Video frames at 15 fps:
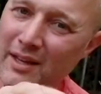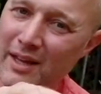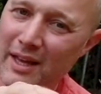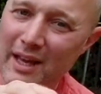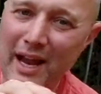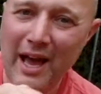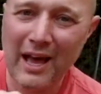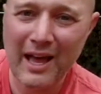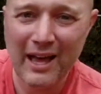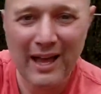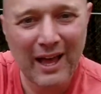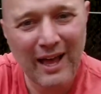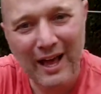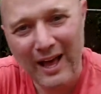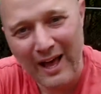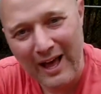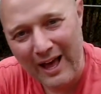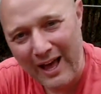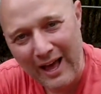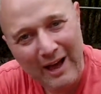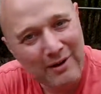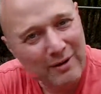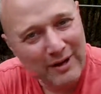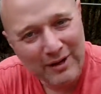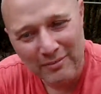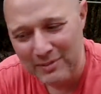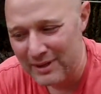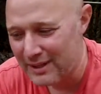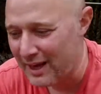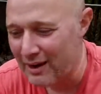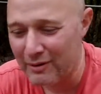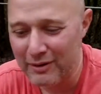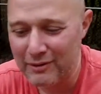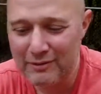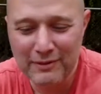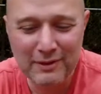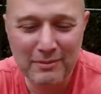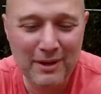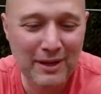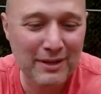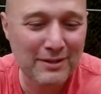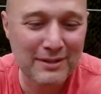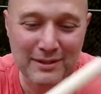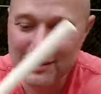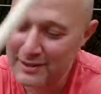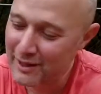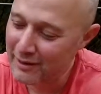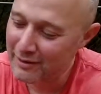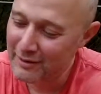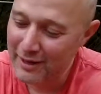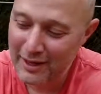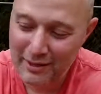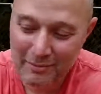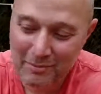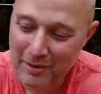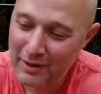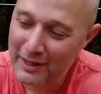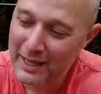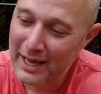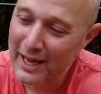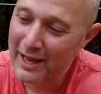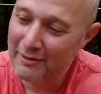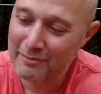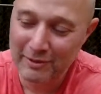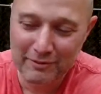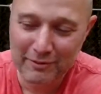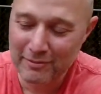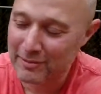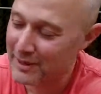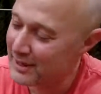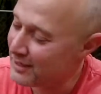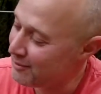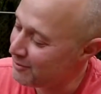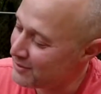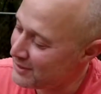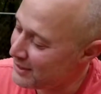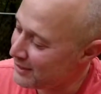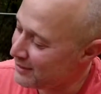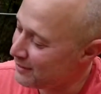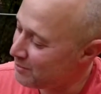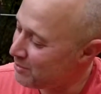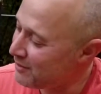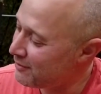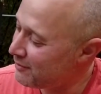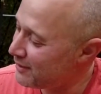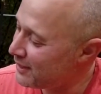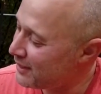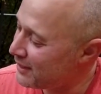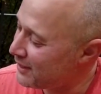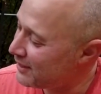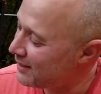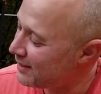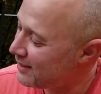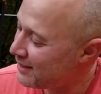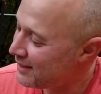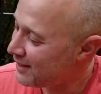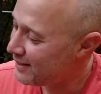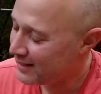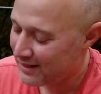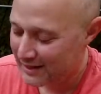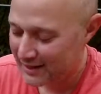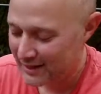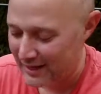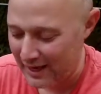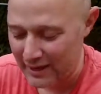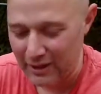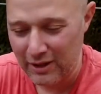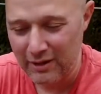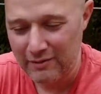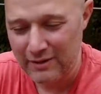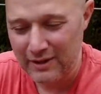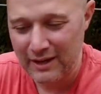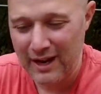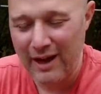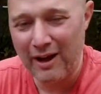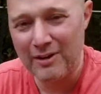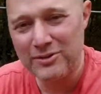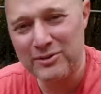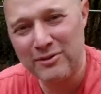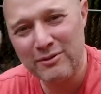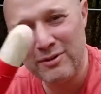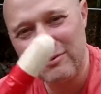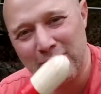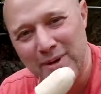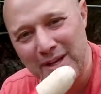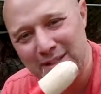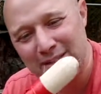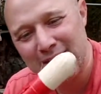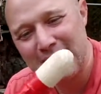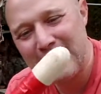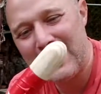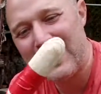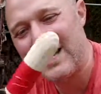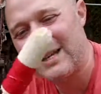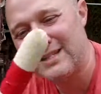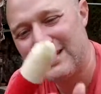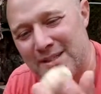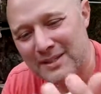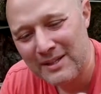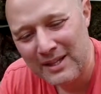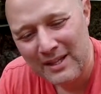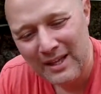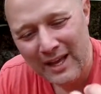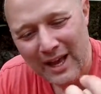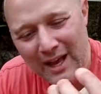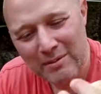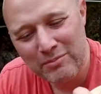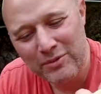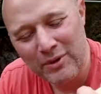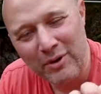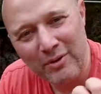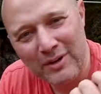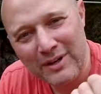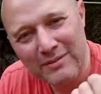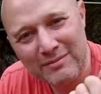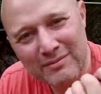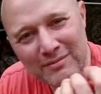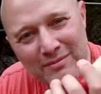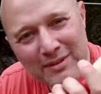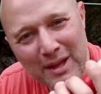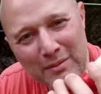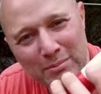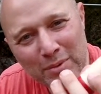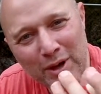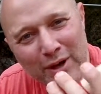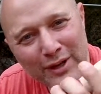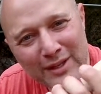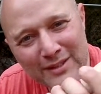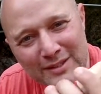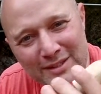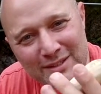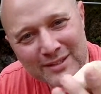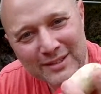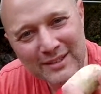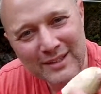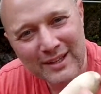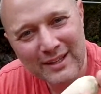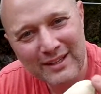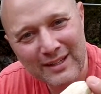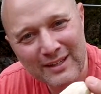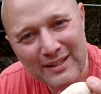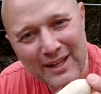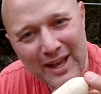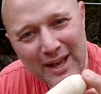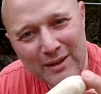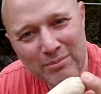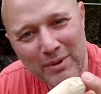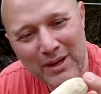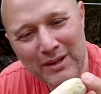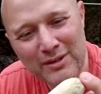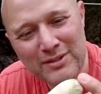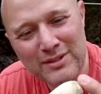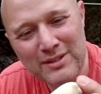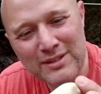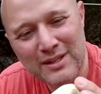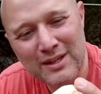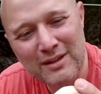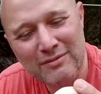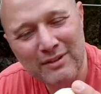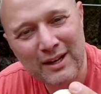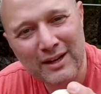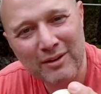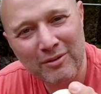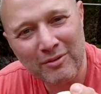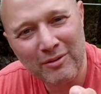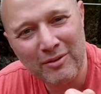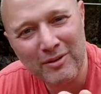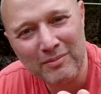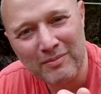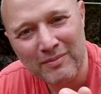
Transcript: And I recommend that. I don't know if anybody else has thought of that. They probably have, but for me it was like an epiphany, and I love it. And I also have made these heads. I'm throwing at buckets and into hay bales and stuff, and I don't want to